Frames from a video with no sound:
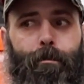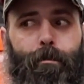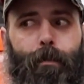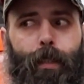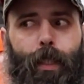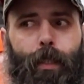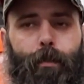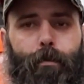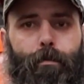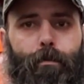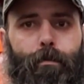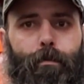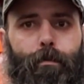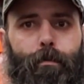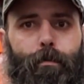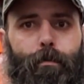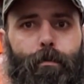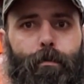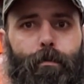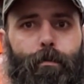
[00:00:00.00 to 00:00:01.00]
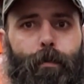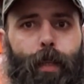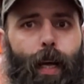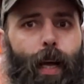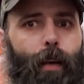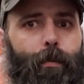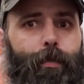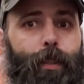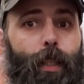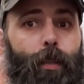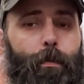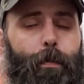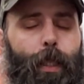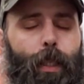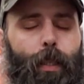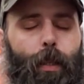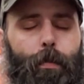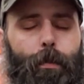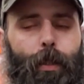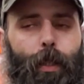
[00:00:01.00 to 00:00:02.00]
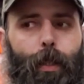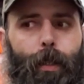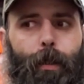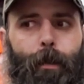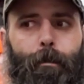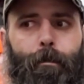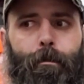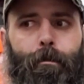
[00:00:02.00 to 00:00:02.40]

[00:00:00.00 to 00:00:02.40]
like half-ton pickup truck,